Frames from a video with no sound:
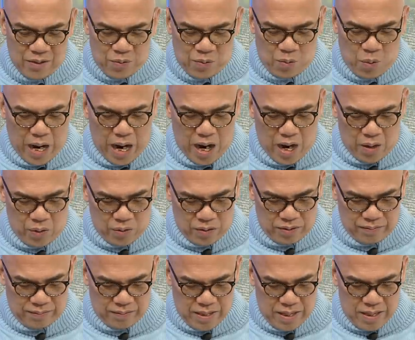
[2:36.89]
Wow.
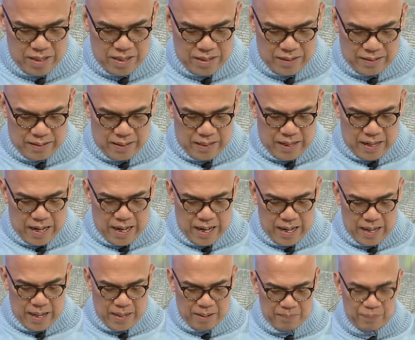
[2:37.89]

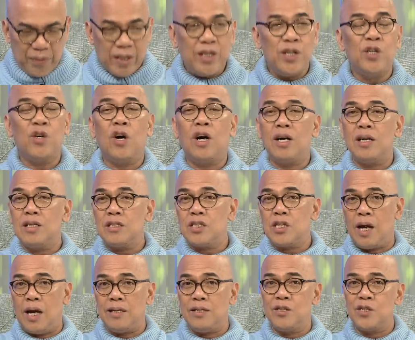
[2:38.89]
Um, you know,
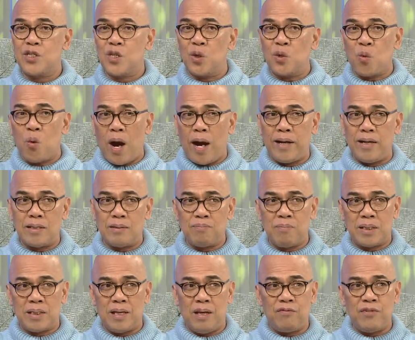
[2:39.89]
Chard, you're so quiet,
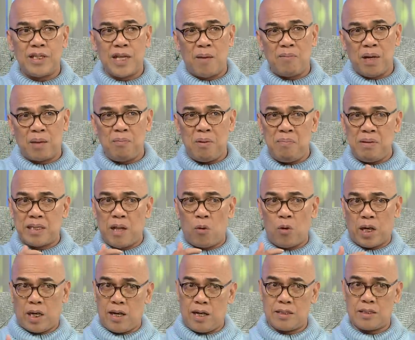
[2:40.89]
but every time nagbibitaw
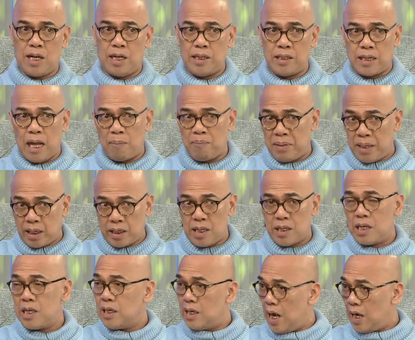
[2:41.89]
ka ng salita,
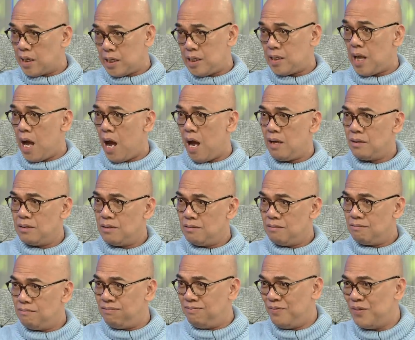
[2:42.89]
pinakikinggan kita.
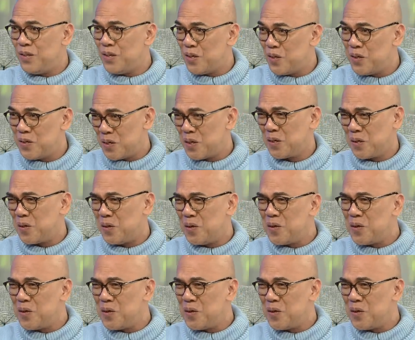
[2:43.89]
Totoo